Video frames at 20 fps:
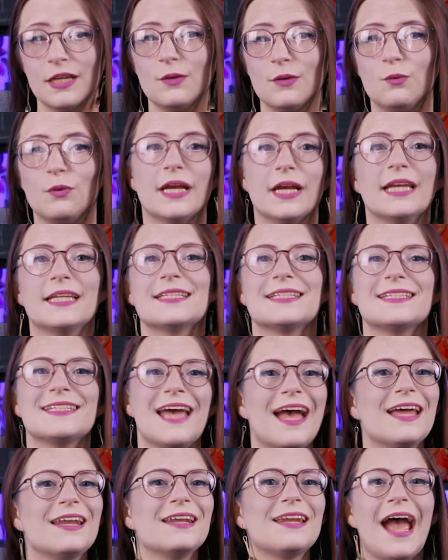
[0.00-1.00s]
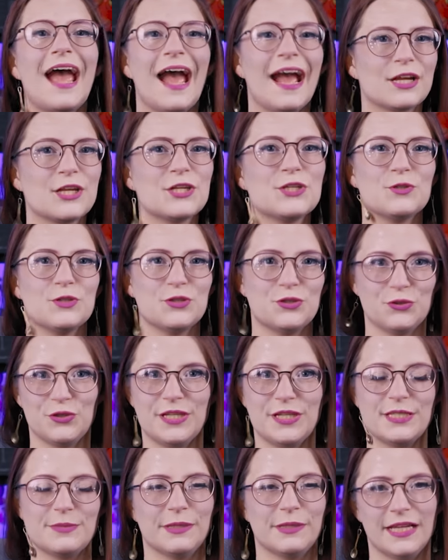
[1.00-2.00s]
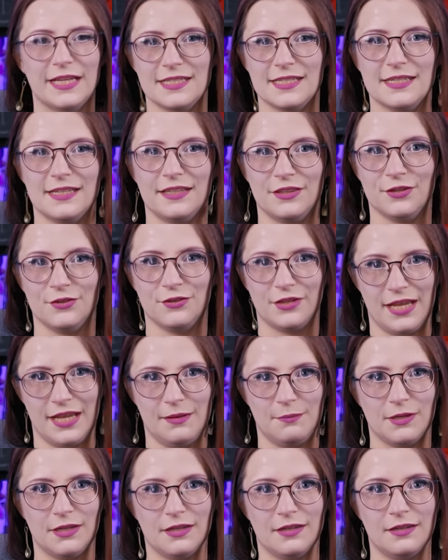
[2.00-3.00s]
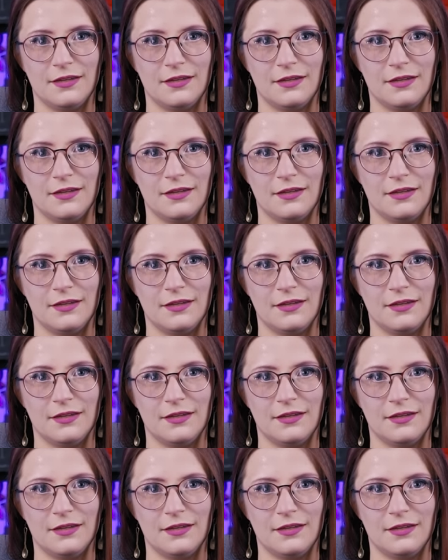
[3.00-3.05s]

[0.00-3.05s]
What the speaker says: will get 10 extra trees planted in their name.